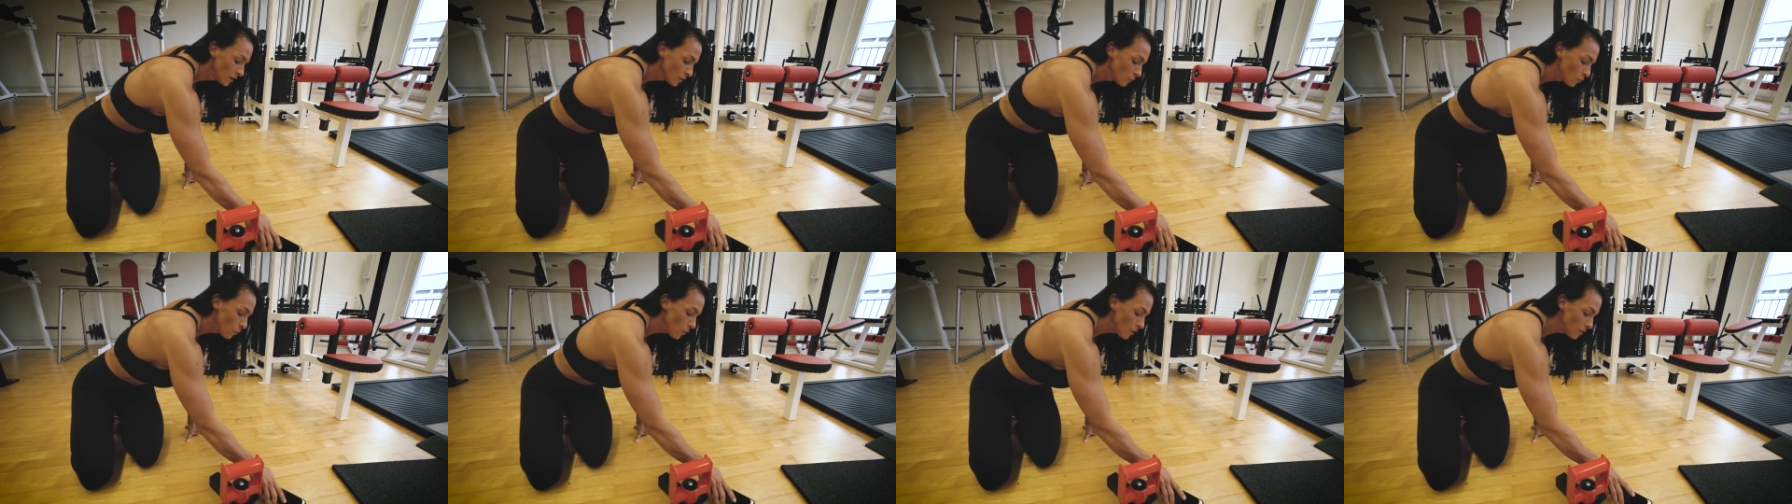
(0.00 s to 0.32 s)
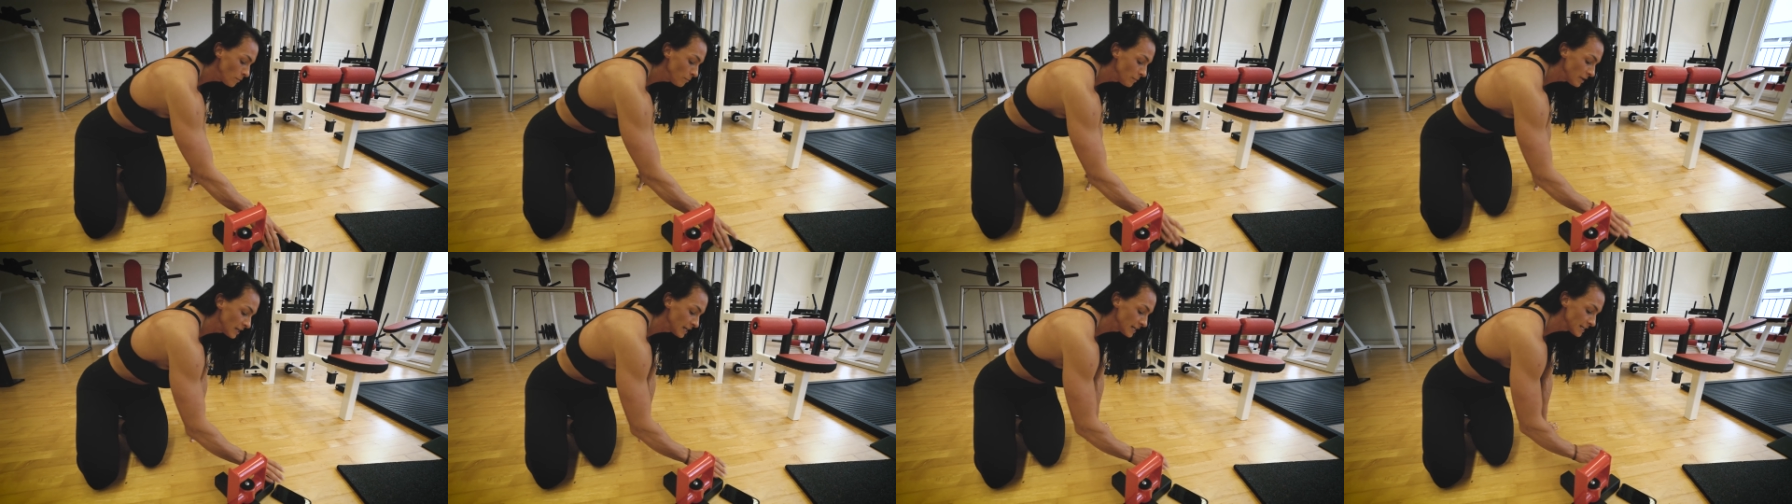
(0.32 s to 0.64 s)

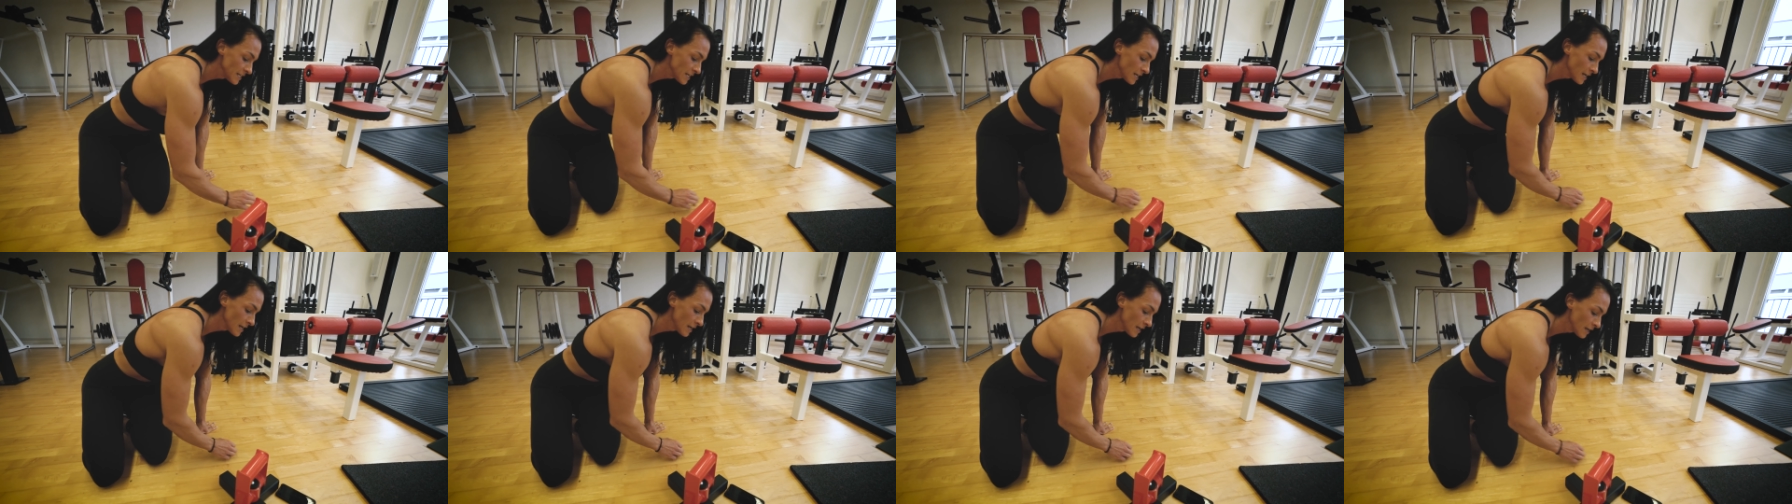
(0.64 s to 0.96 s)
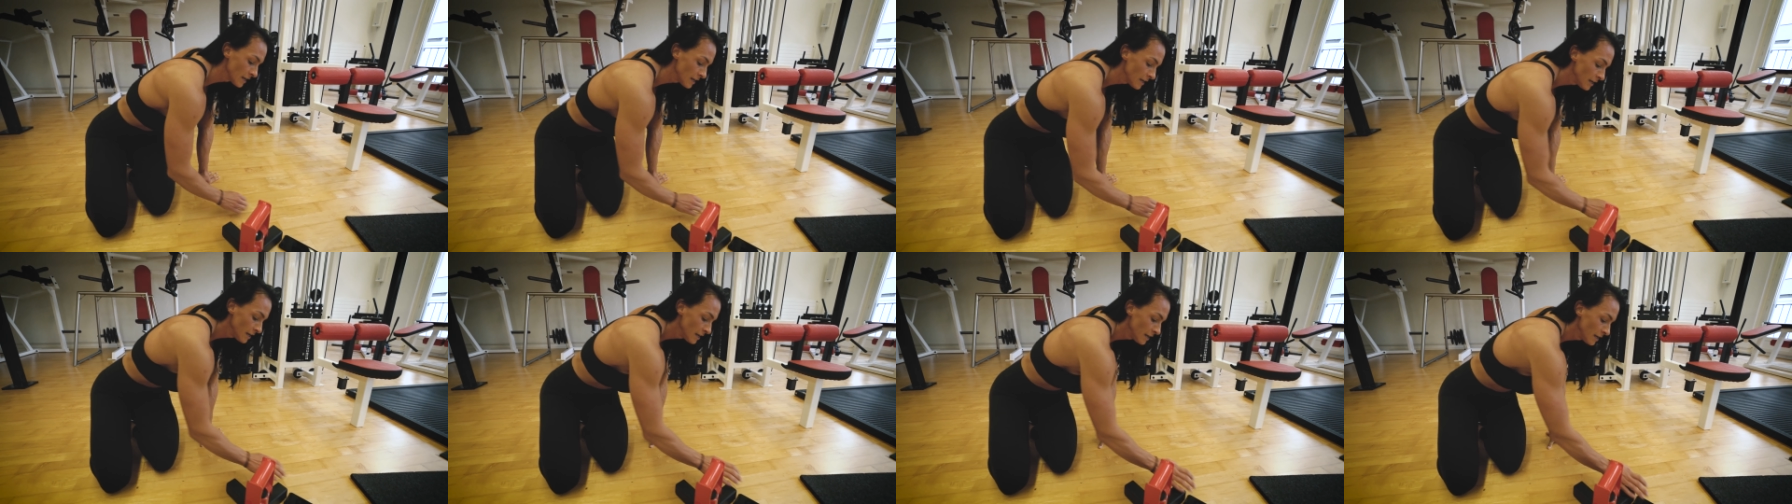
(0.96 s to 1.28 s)
1 minute,
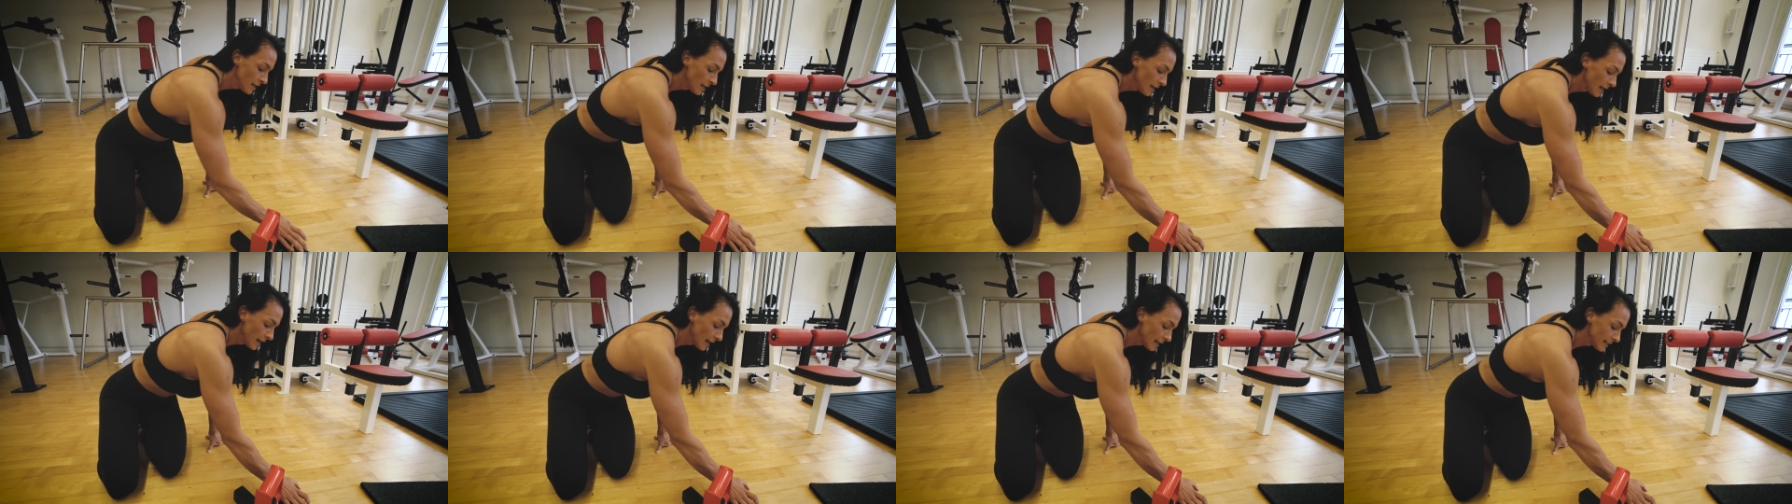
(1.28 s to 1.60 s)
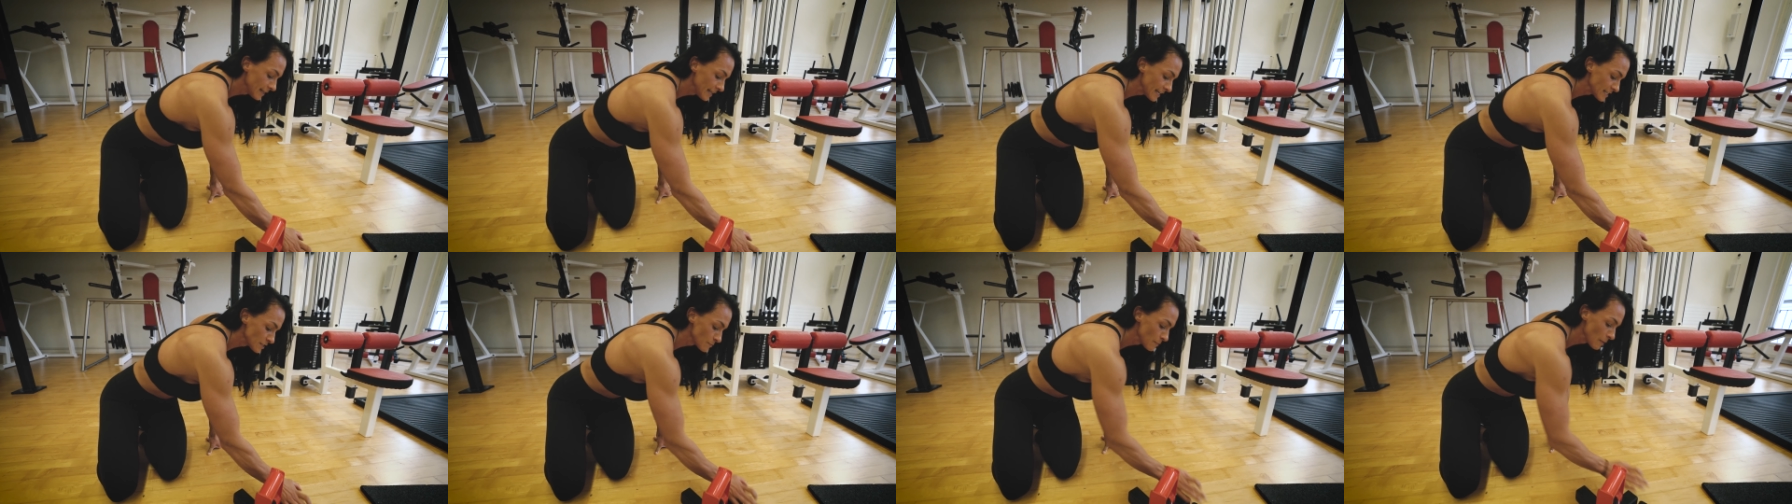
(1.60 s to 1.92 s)

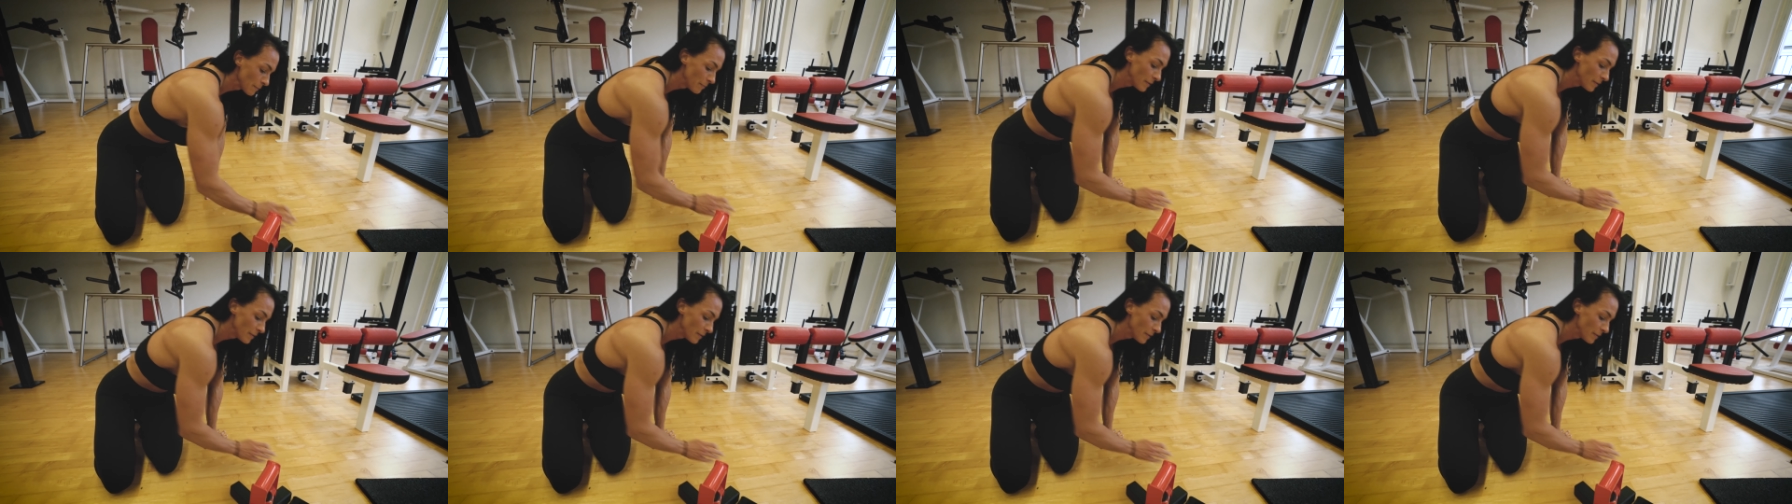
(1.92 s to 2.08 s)
and that's my